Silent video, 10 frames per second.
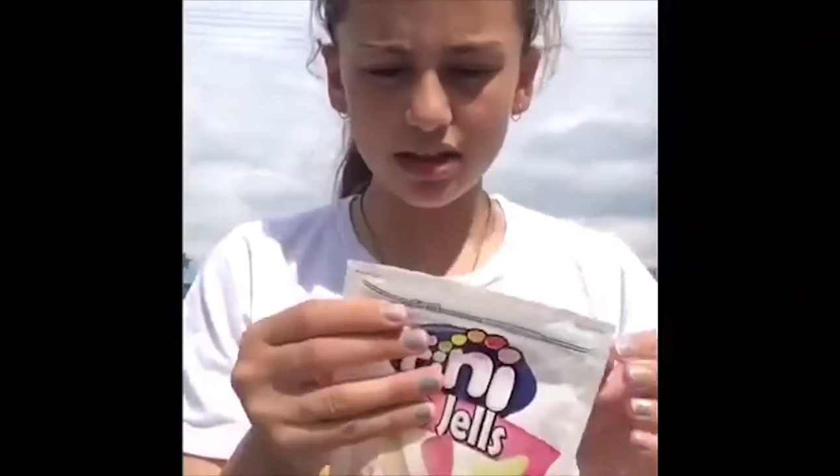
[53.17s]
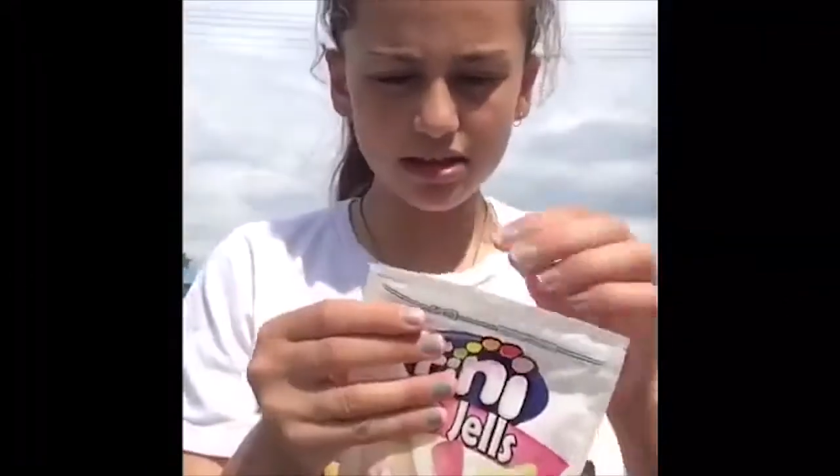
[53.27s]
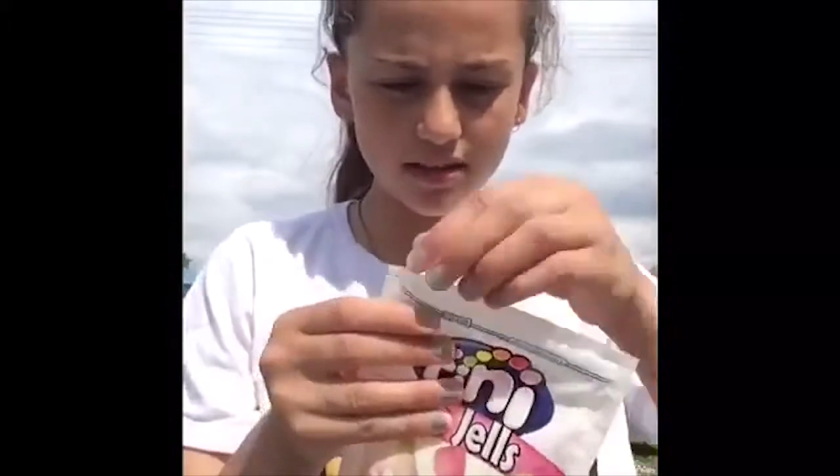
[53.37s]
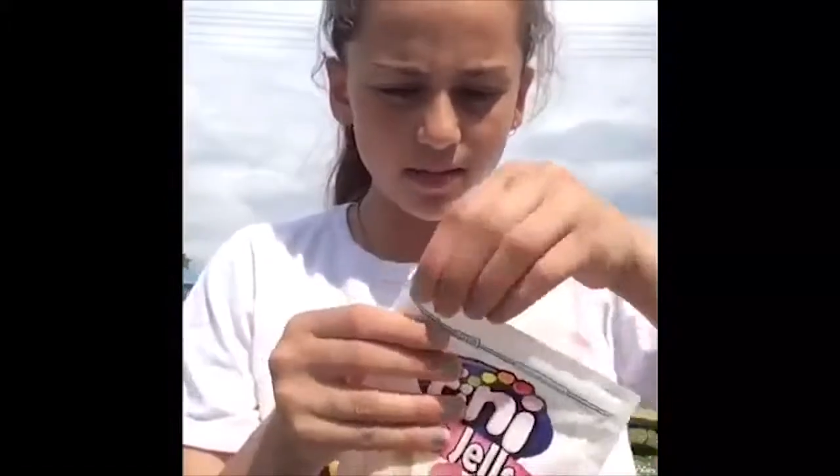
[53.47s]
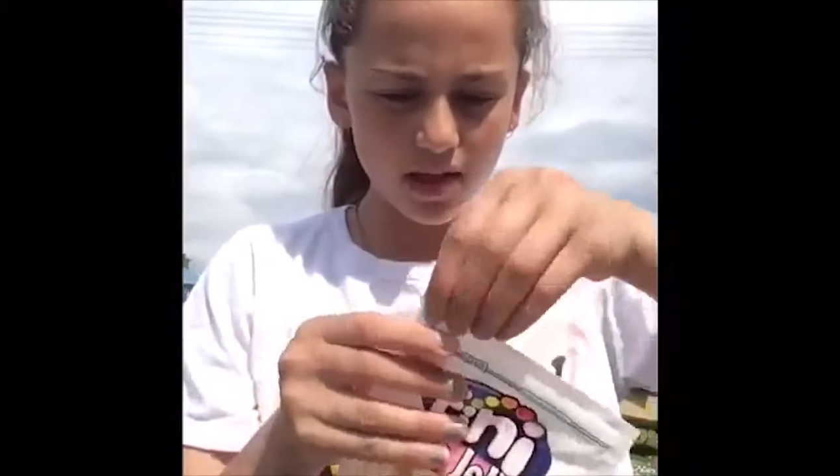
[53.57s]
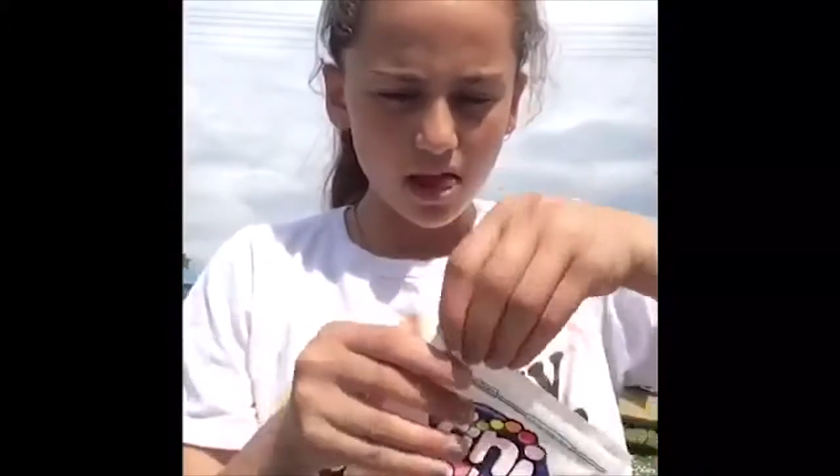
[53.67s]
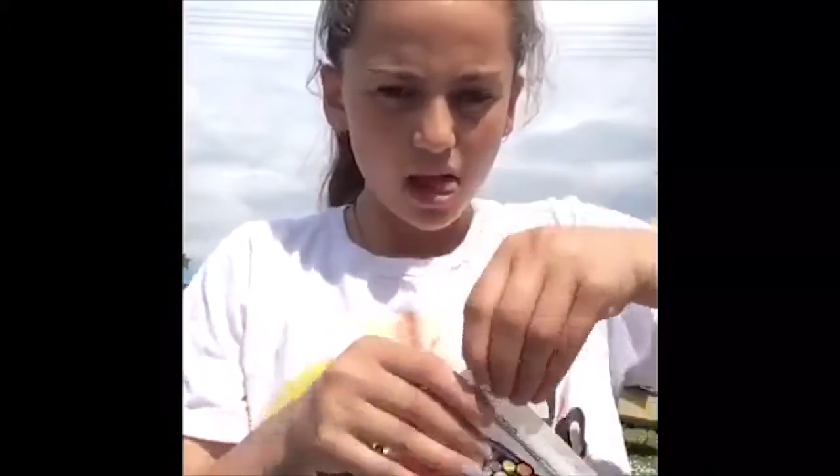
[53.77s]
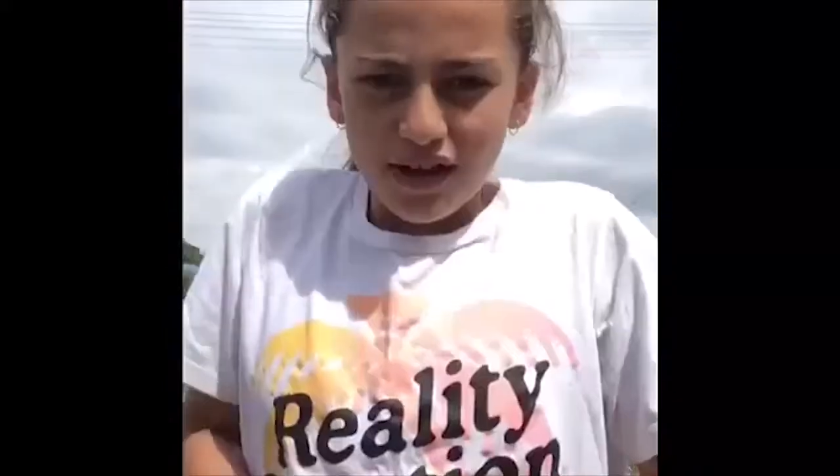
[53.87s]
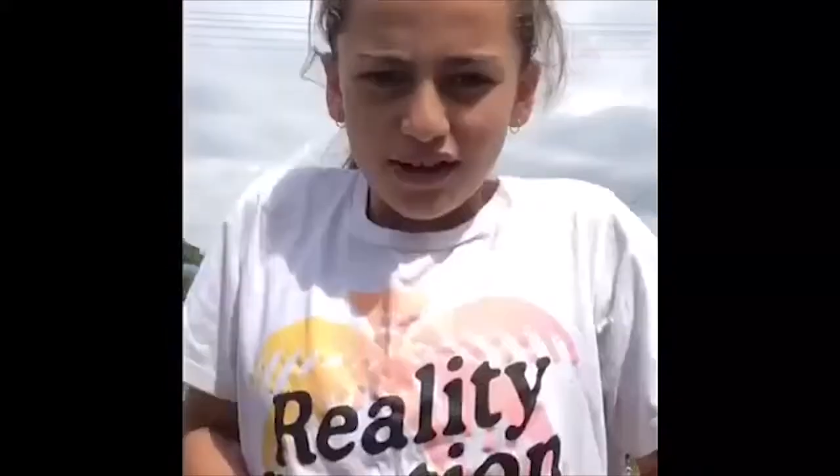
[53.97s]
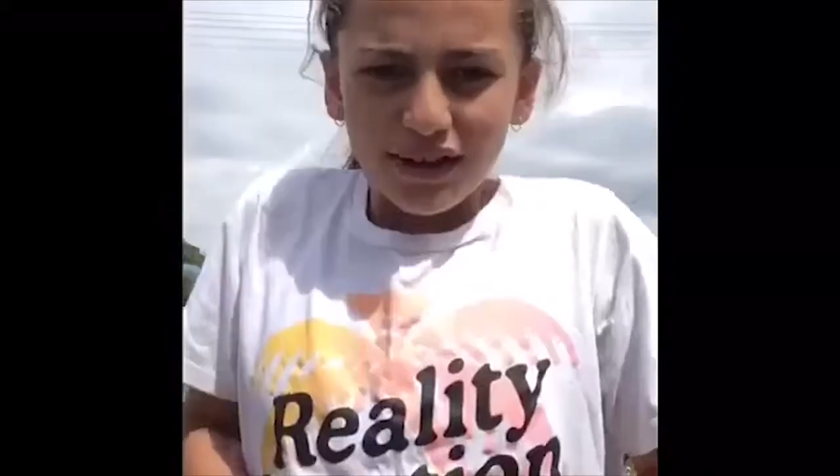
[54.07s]
these
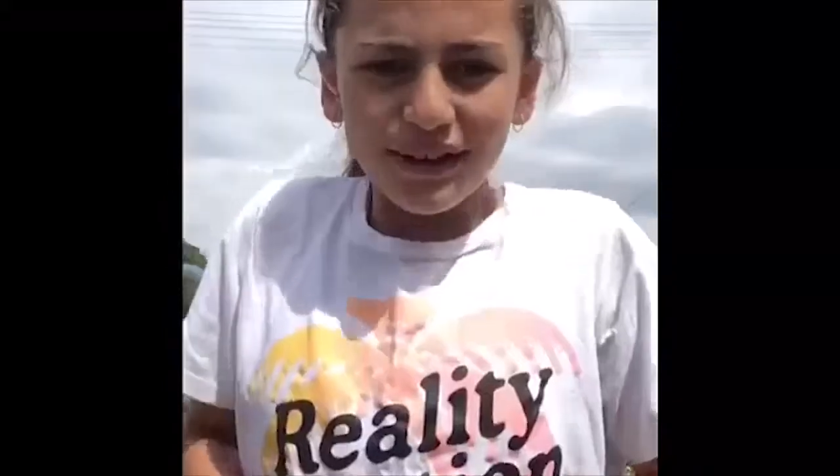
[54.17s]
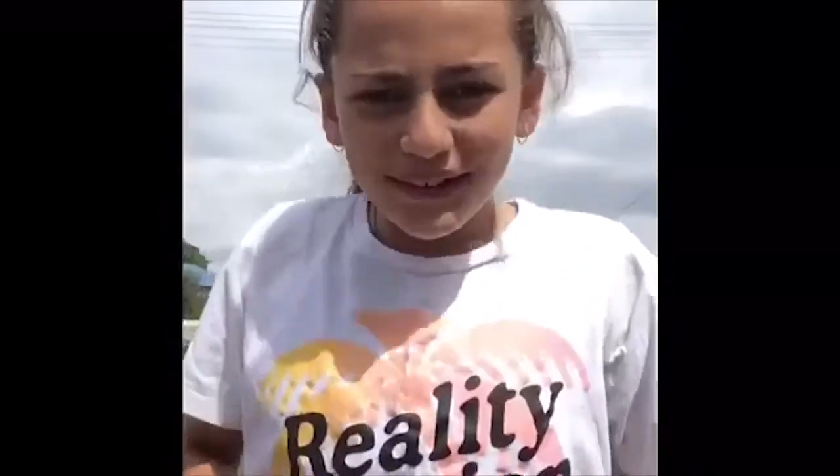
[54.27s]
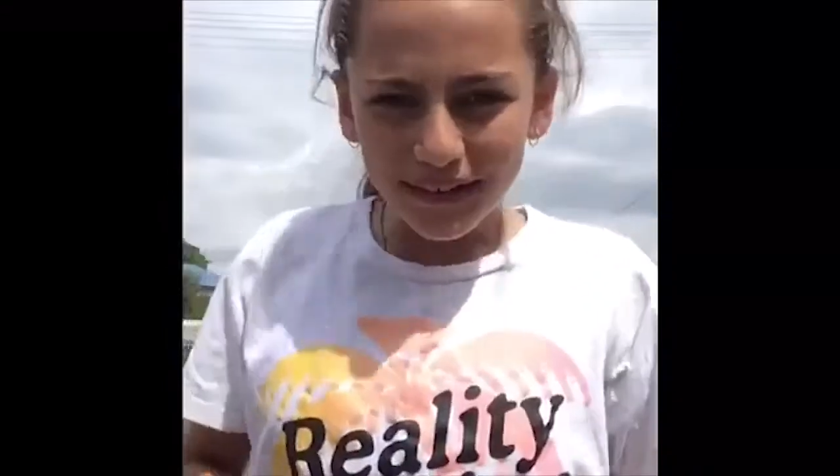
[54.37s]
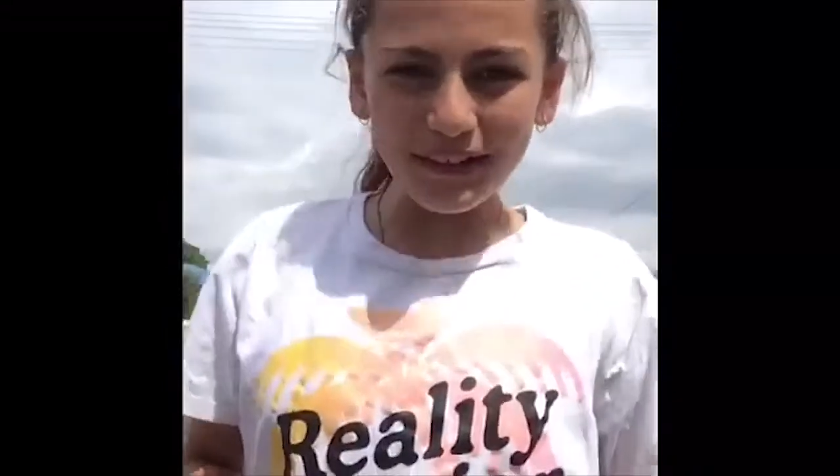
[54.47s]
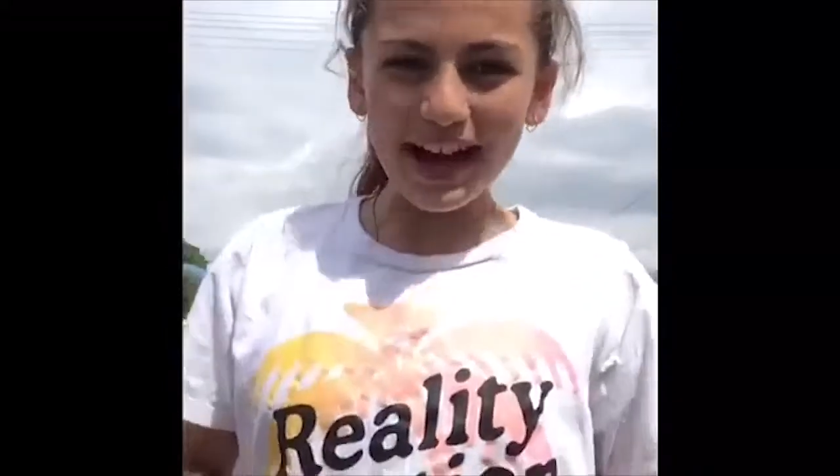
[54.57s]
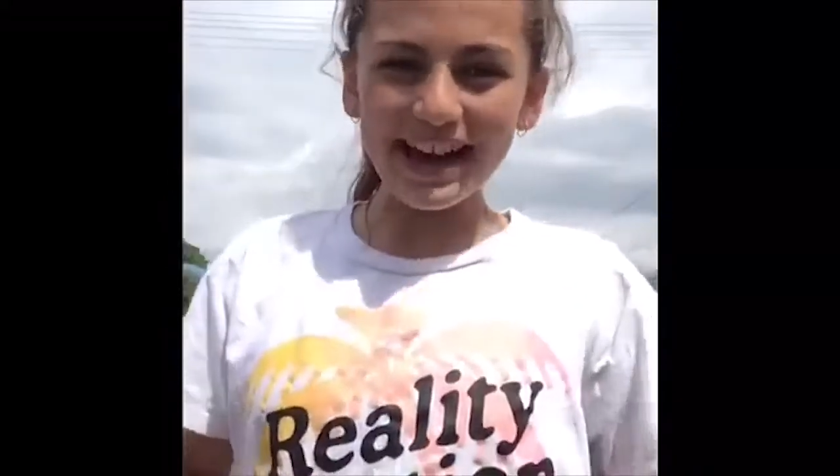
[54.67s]
oh